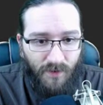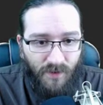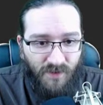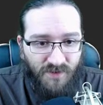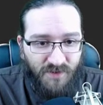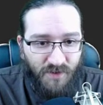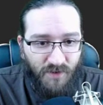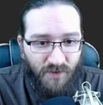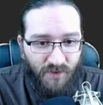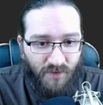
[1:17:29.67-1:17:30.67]
Right,
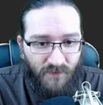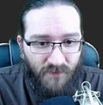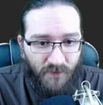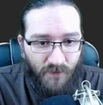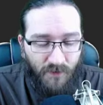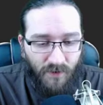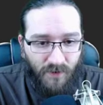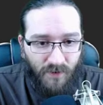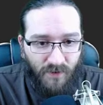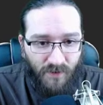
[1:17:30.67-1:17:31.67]
so
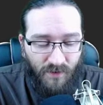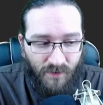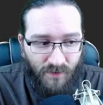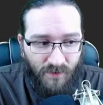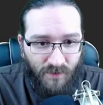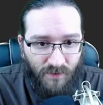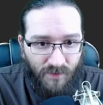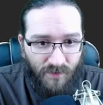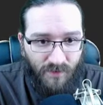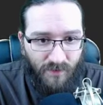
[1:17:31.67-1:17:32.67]
for
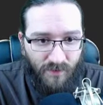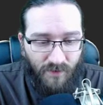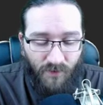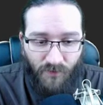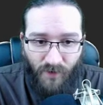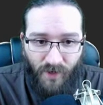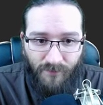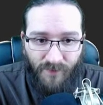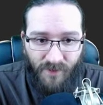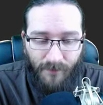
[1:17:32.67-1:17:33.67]
the
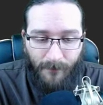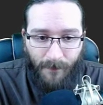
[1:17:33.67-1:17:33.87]
right bit,